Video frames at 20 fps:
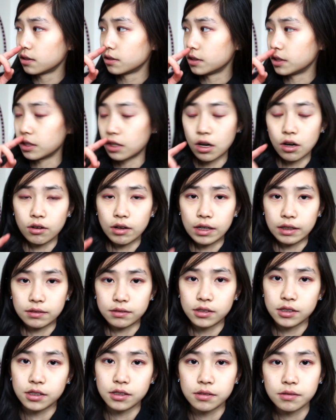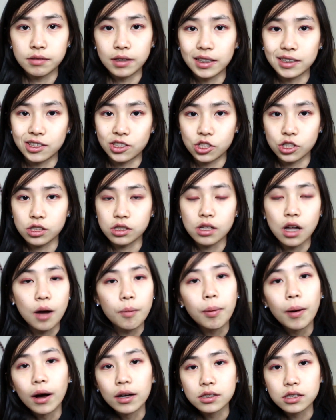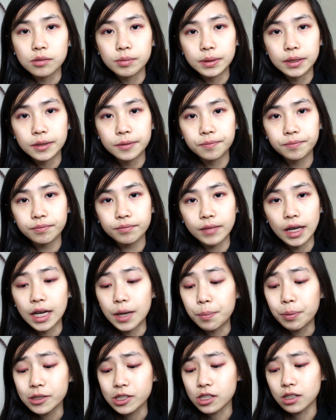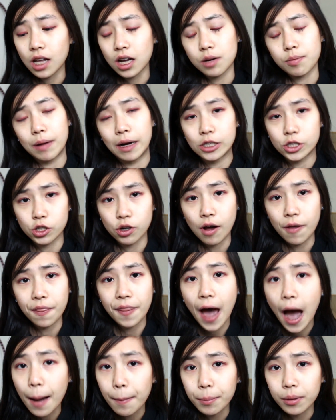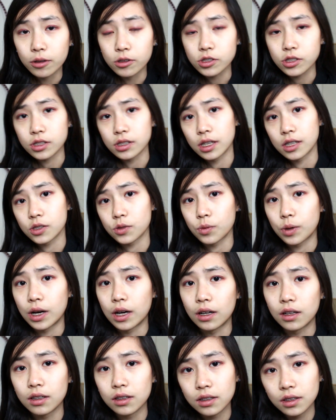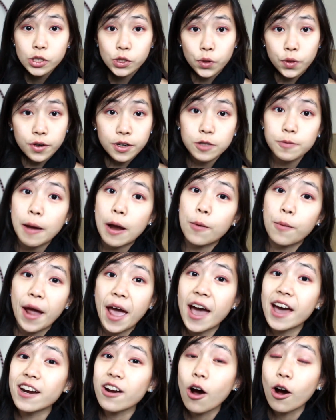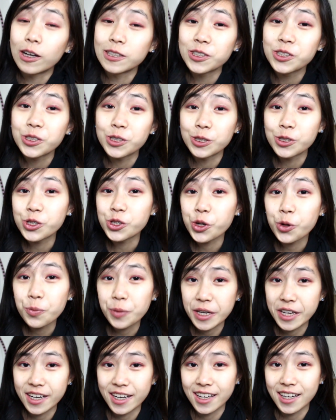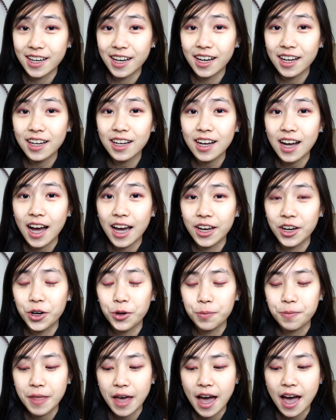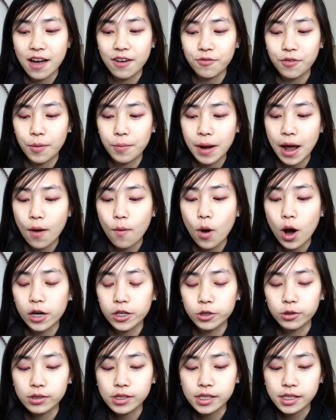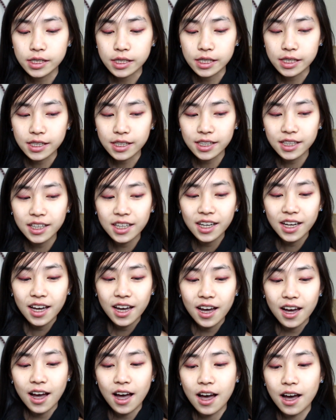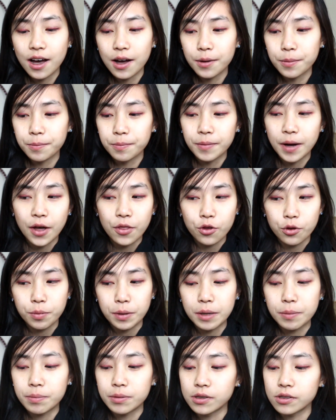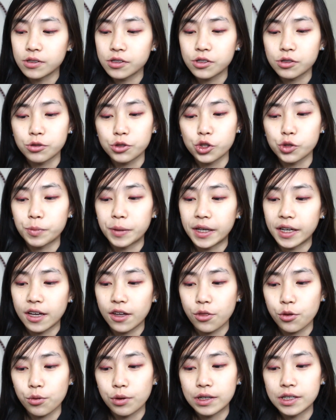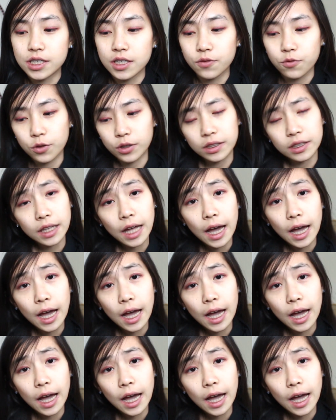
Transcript: it's just not possible. And it puts a lot of pressure on that person as well. So there's my rant on social media. I hope that from now on you'll see other people's social media through a different